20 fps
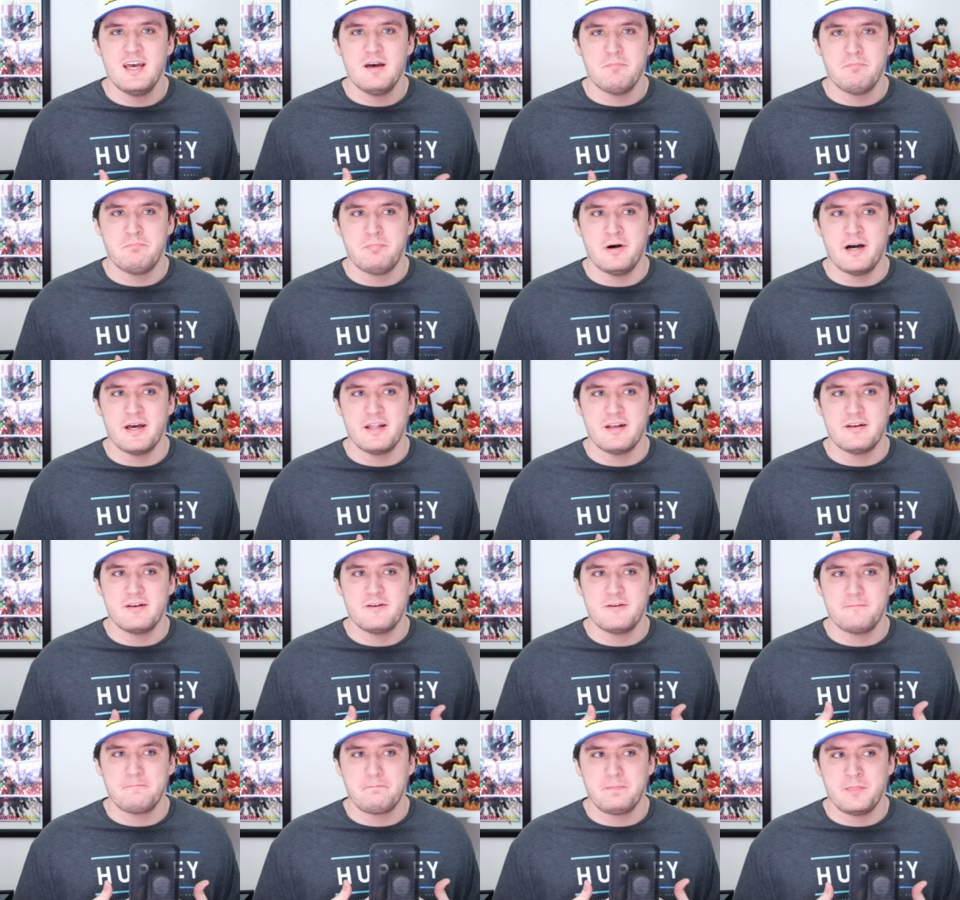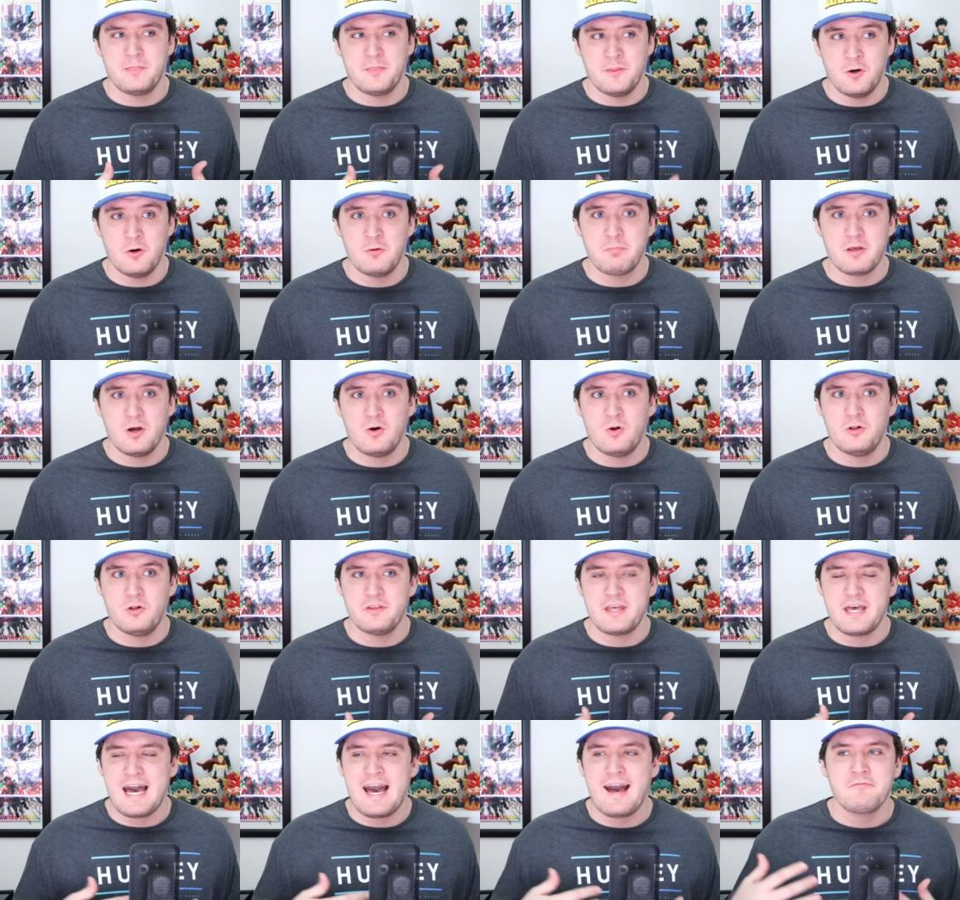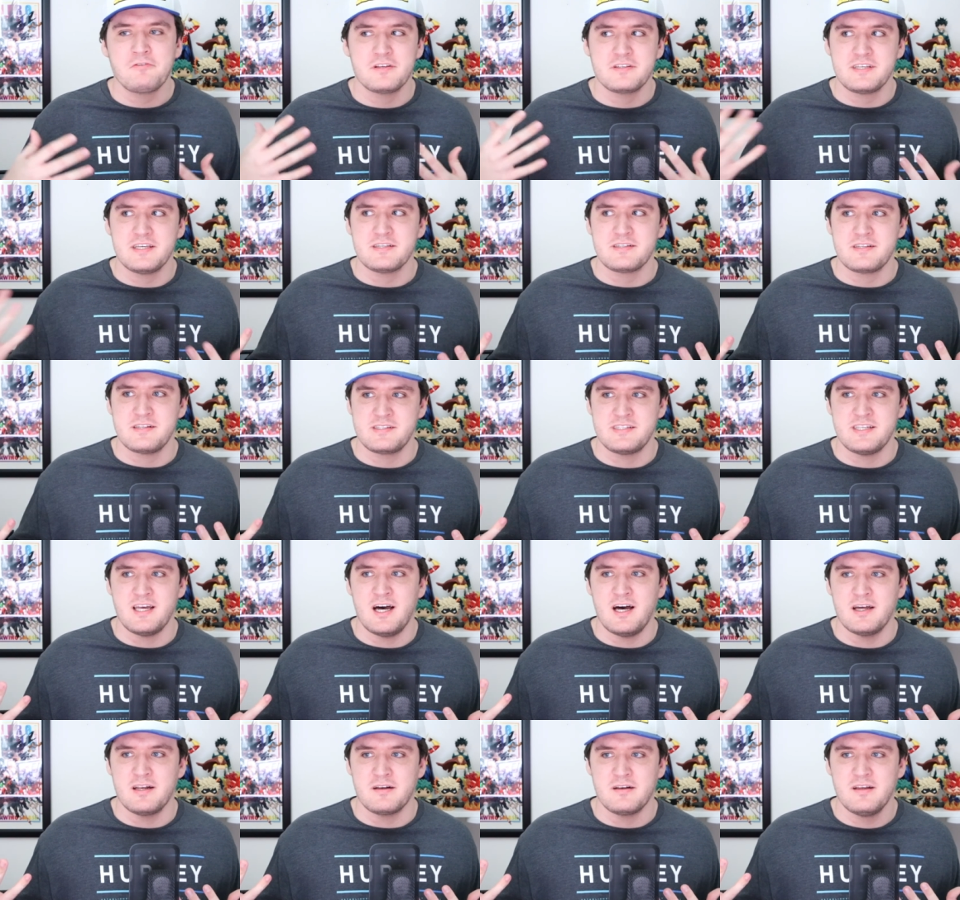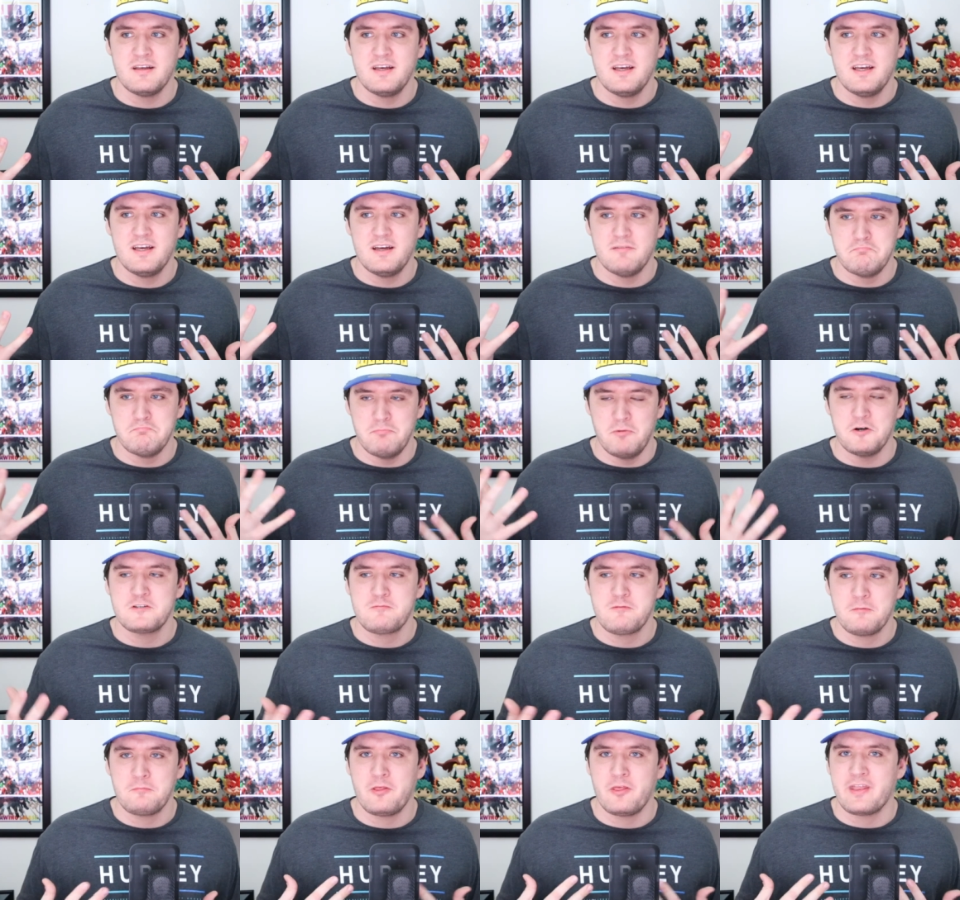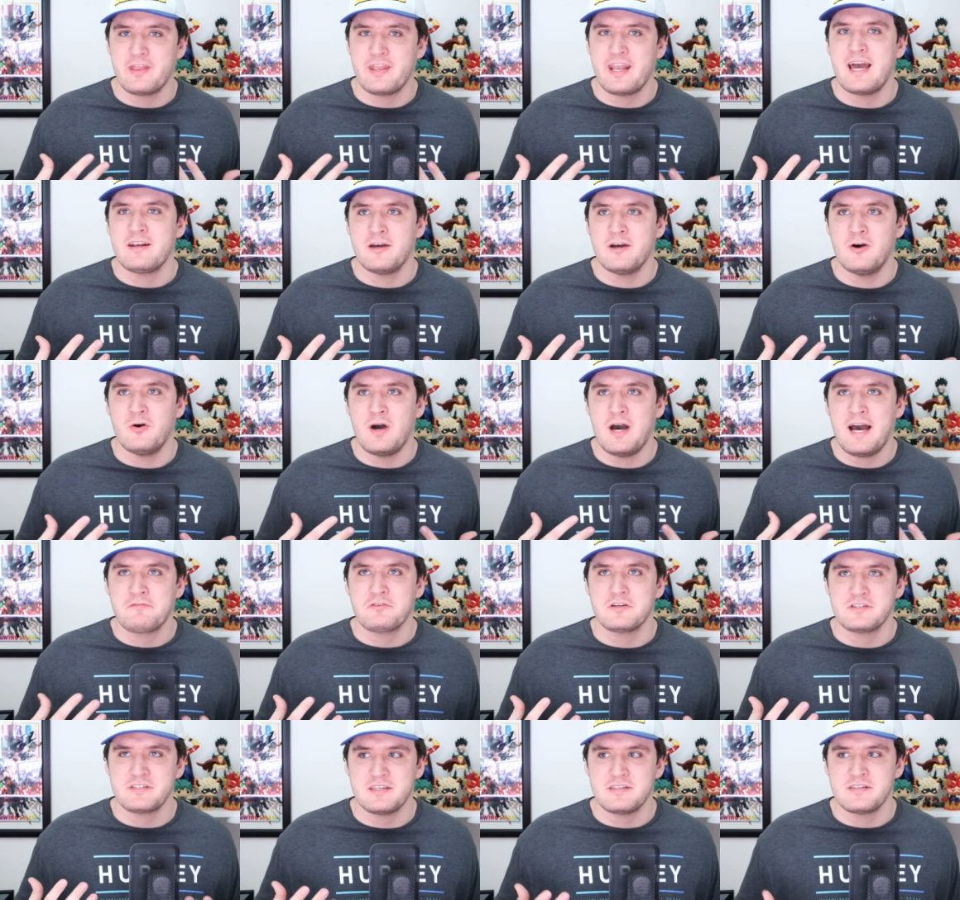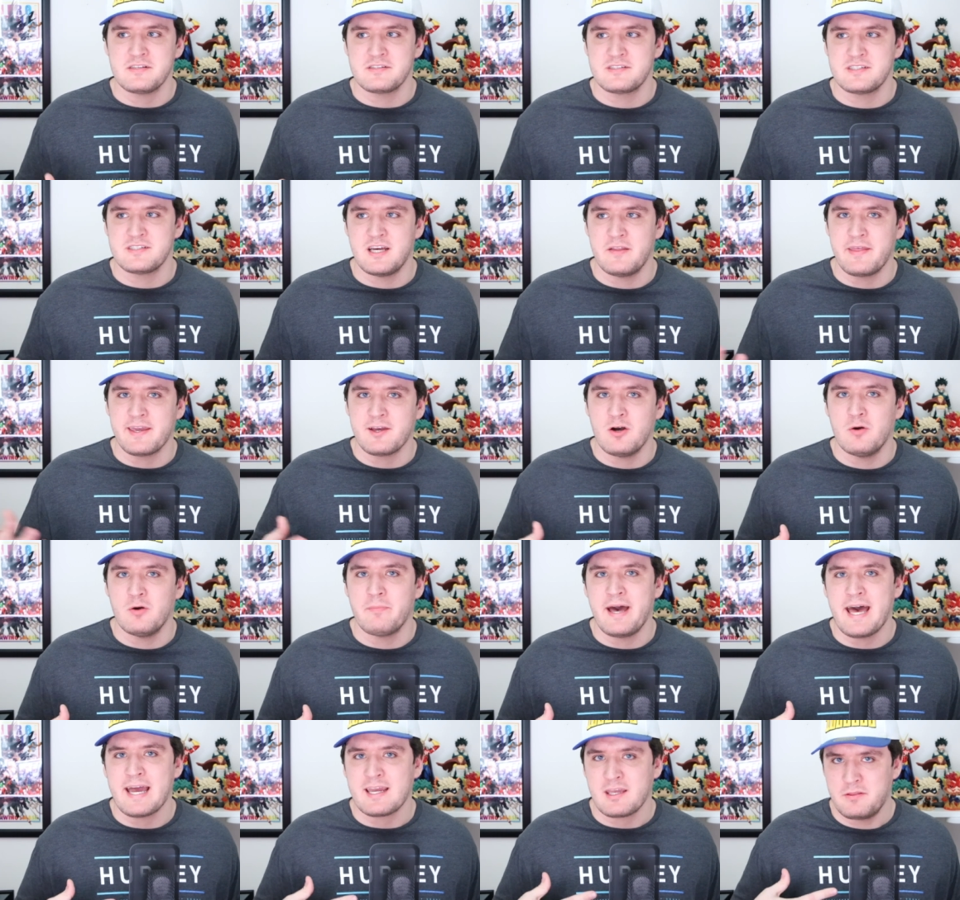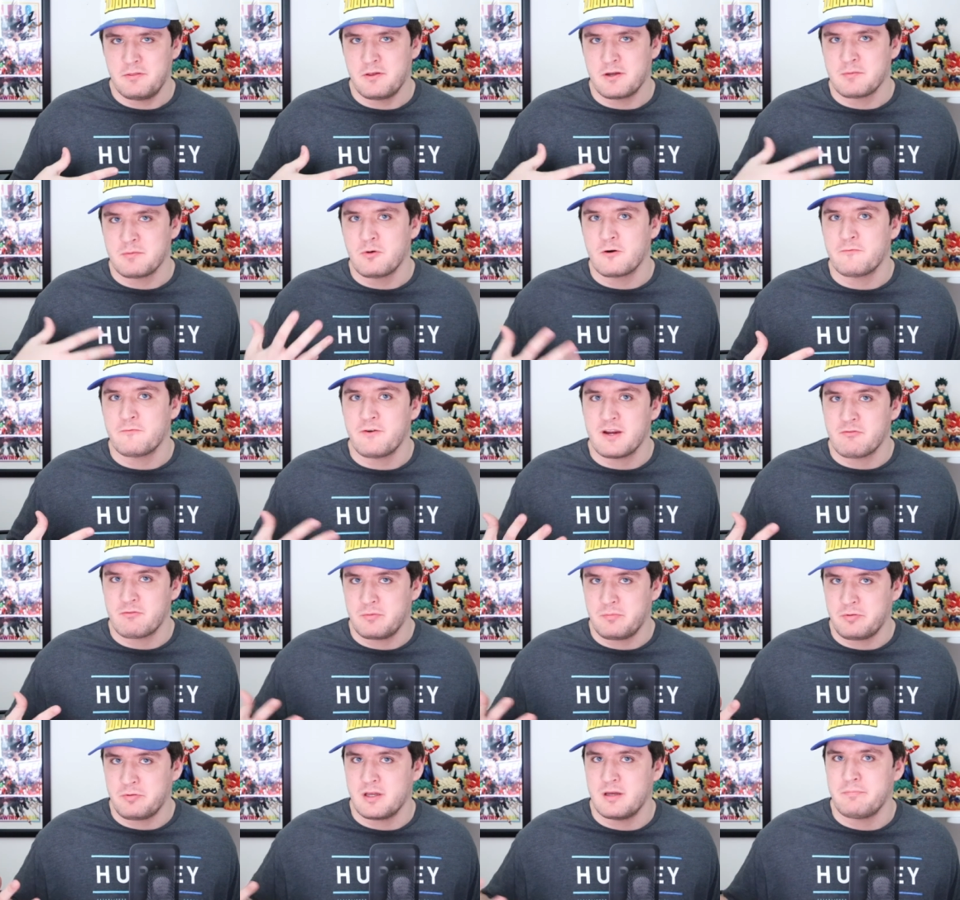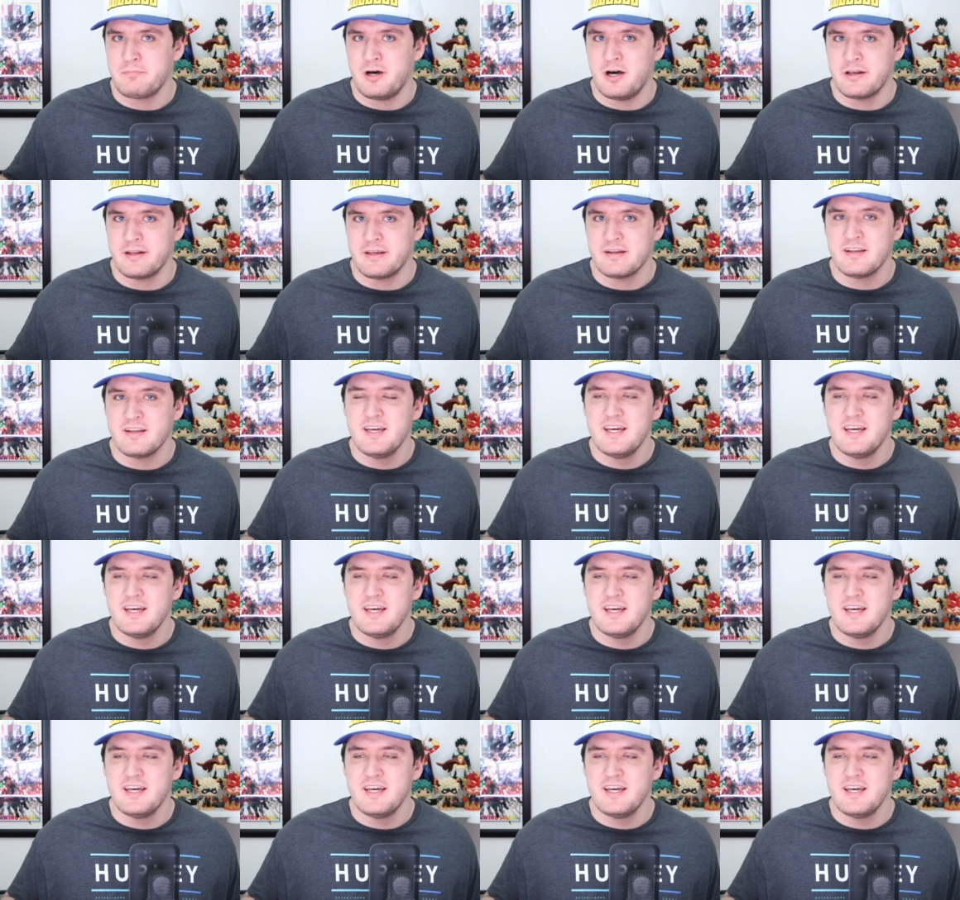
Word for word: But lo and behold, after the season's done, most people that I know, after a season's done, they go back and look more favorably upon it.